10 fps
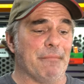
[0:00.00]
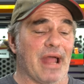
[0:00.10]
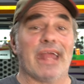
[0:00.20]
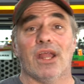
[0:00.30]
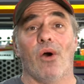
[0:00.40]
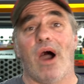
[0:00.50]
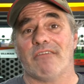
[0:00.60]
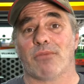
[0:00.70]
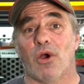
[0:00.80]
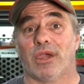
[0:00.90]
but I know
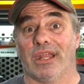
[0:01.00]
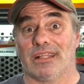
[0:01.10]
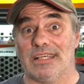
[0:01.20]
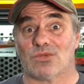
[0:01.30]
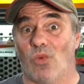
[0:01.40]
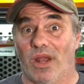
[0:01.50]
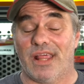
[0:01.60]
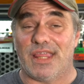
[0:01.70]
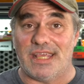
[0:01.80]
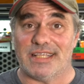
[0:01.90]
I've broken at least one
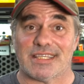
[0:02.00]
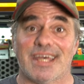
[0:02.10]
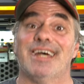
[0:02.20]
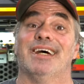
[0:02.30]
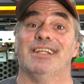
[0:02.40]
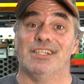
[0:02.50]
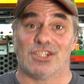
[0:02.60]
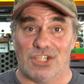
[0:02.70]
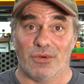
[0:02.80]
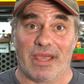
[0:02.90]
of these
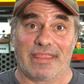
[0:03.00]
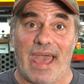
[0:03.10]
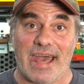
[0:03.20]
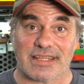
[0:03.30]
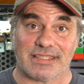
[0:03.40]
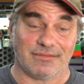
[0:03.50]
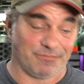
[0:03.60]
doing that.